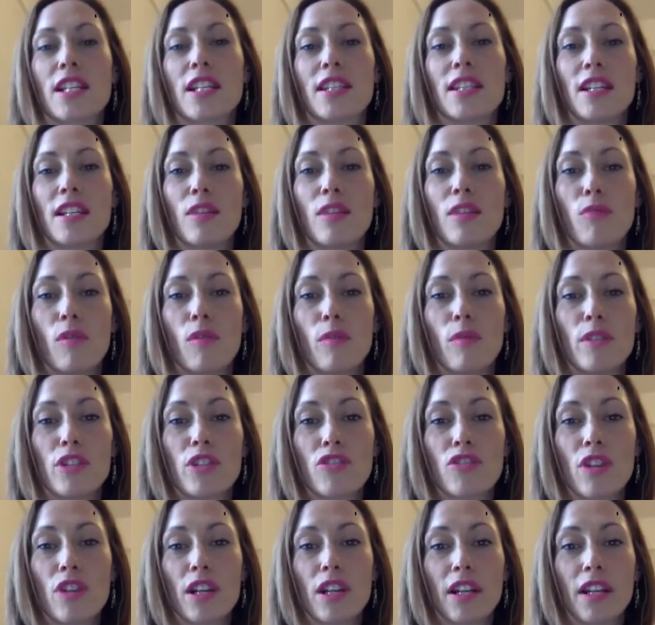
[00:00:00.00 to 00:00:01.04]
I think what we're
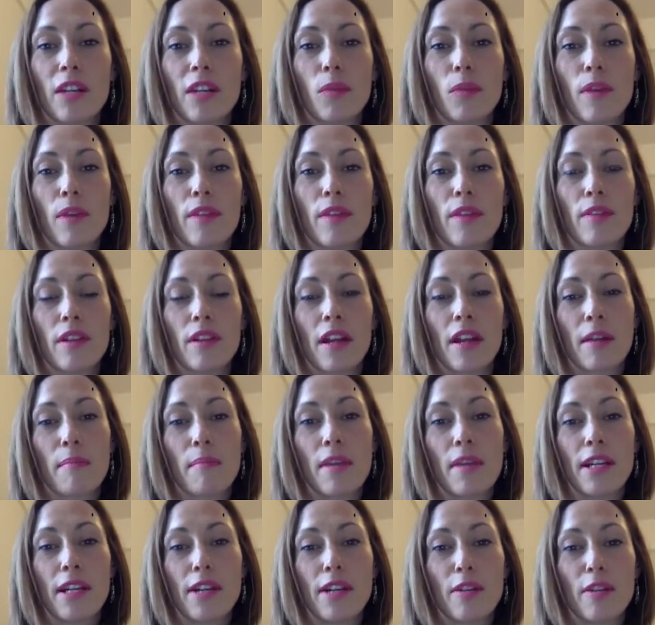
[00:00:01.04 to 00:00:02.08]
struggling with, like
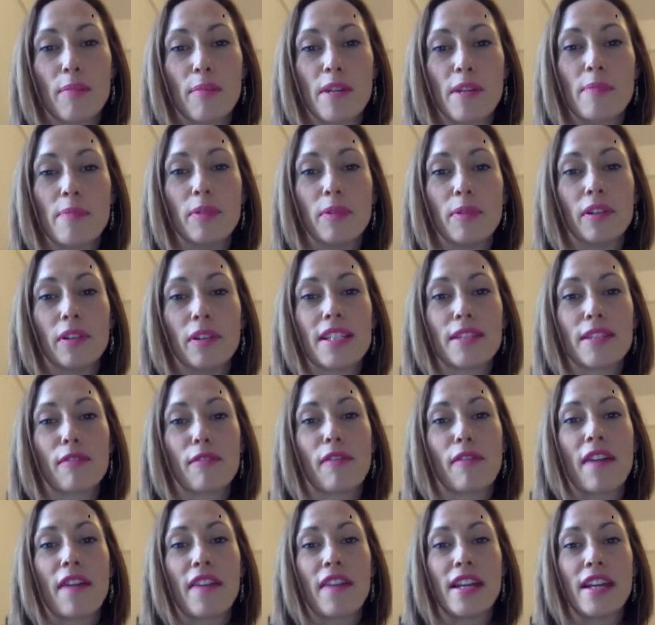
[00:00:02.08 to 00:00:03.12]
many other people, is the
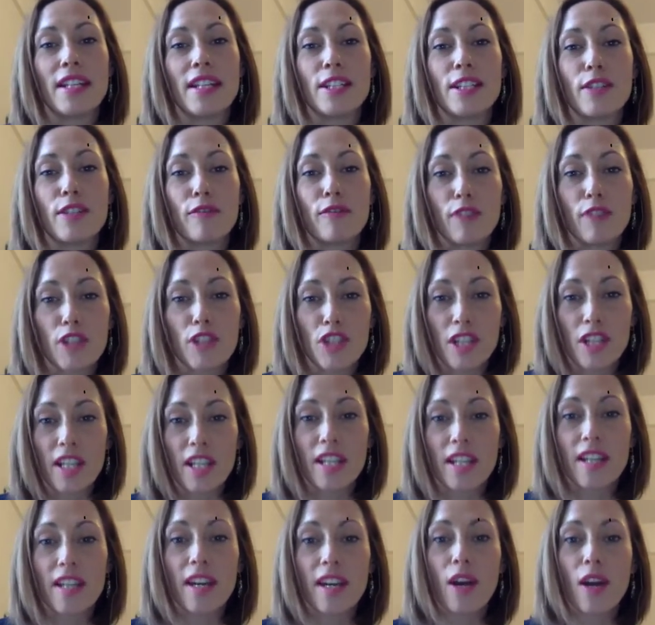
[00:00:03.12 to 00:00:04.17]
fact that
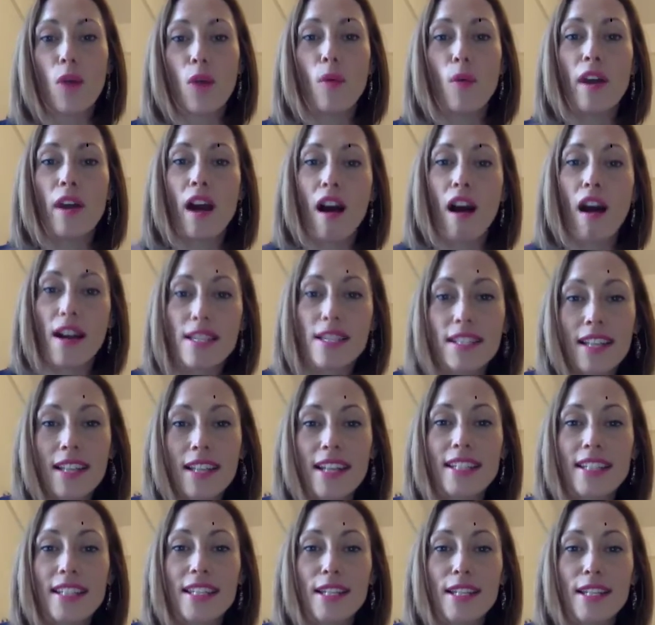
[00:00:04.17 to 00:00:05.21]
individually we're
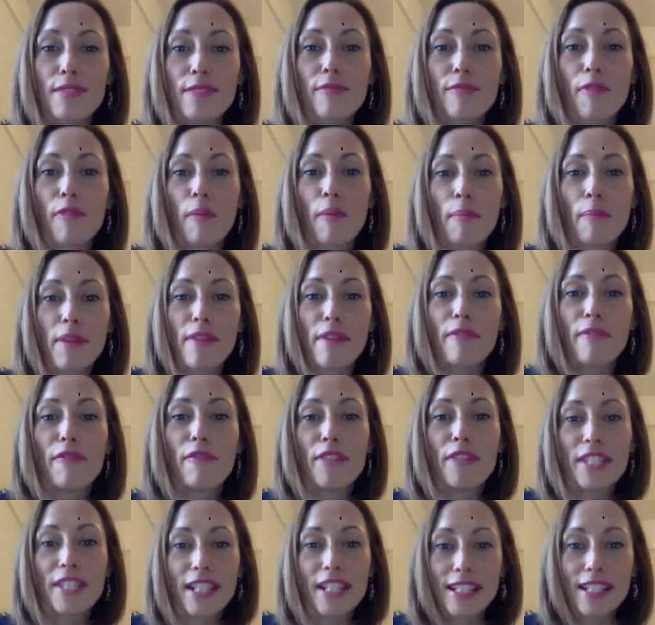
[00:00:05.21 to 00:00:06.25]
isolated from being
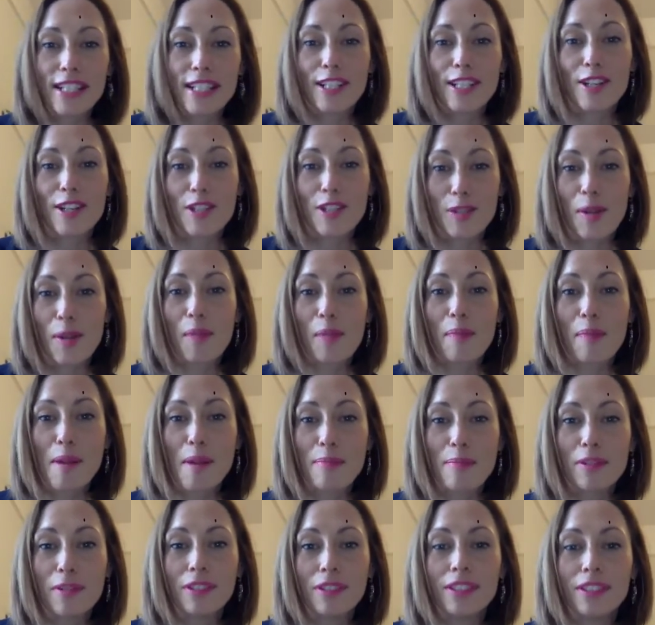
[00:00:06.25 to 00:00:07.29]
physically close to other
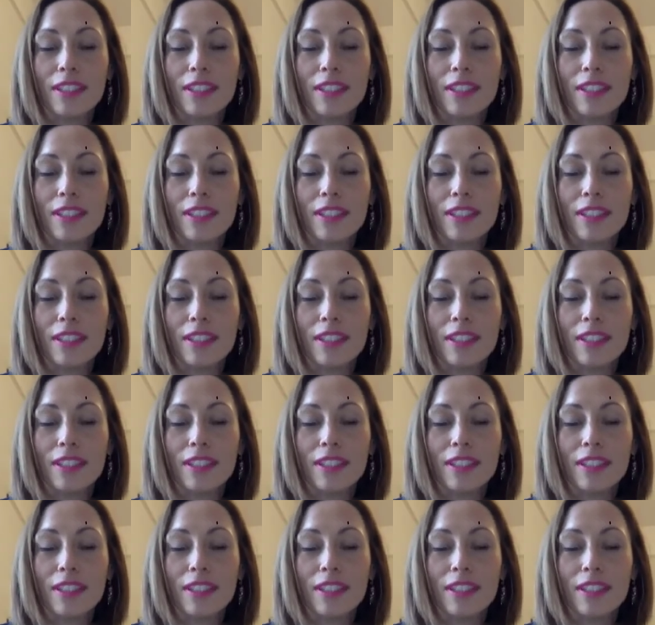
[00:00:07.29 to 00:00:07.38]
people.